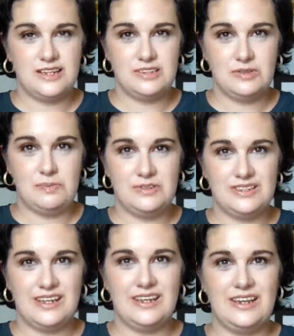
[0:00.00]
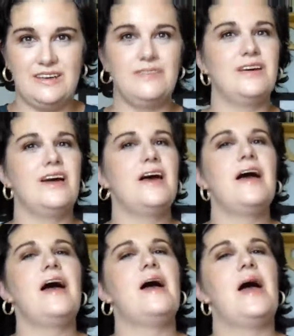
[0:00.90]
sales representative.
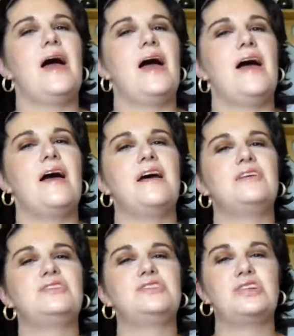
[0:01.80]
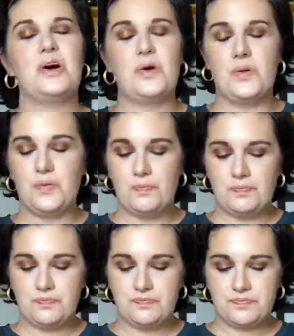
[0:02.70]
So,
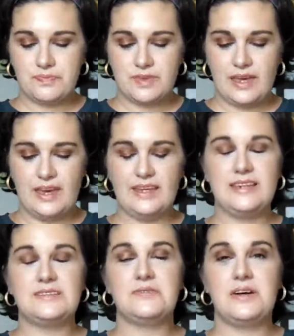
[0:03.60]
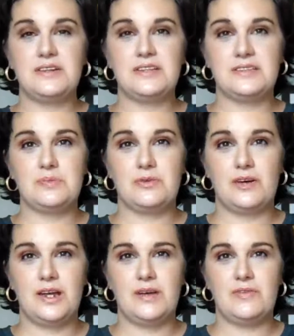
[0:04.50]
it is very
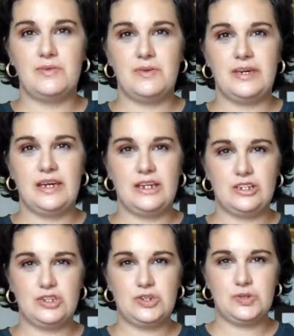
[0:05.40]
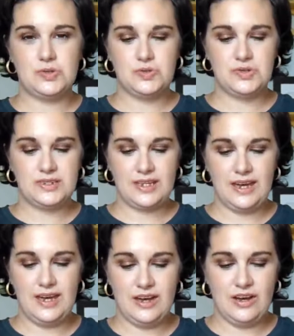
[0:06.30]
disappointing for me to sit
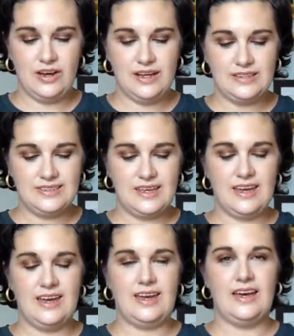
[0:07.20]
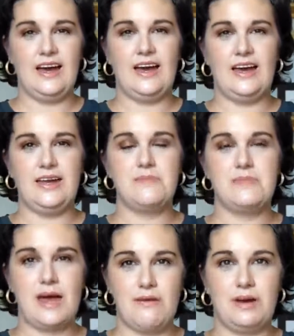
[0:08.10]
here and say I
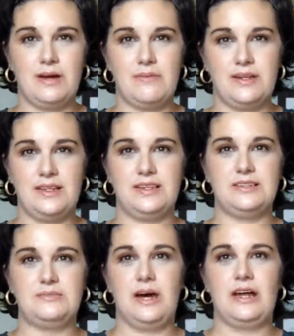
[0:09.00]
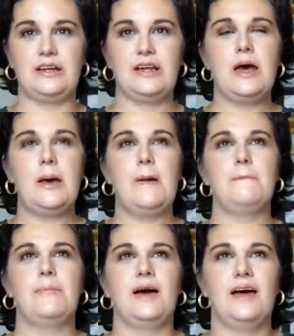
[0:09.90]
am not recommending this product.
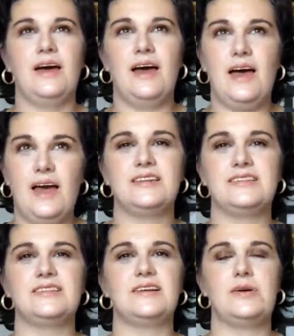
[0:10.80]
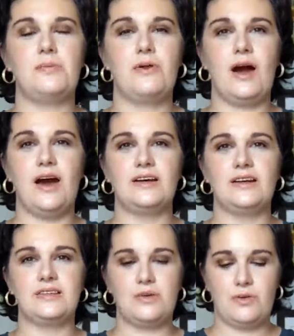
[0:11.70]
But this isn't a
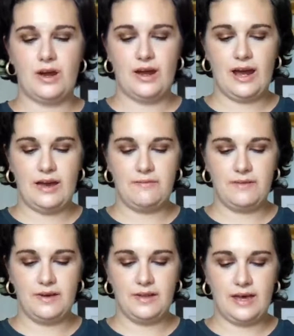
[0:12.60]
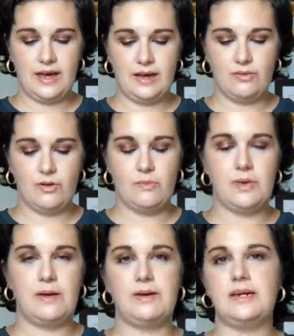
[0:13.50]
product where I feel like, well,
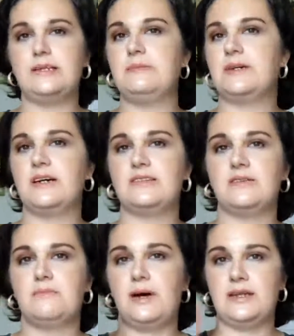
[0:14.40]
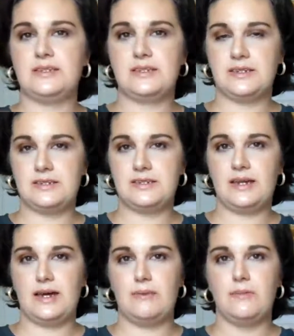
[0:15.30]
maybe it's because of my skin
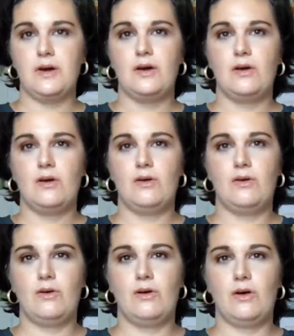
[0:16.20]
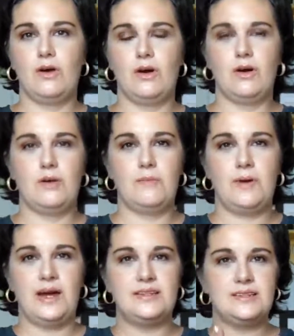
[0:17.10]
type or
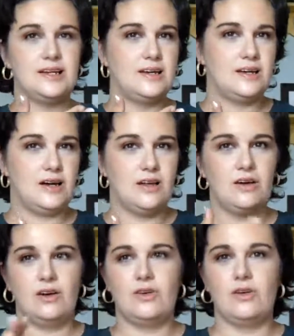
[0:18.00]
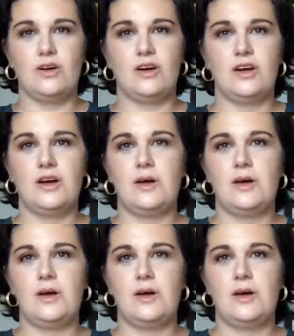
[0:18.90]
my skin color, or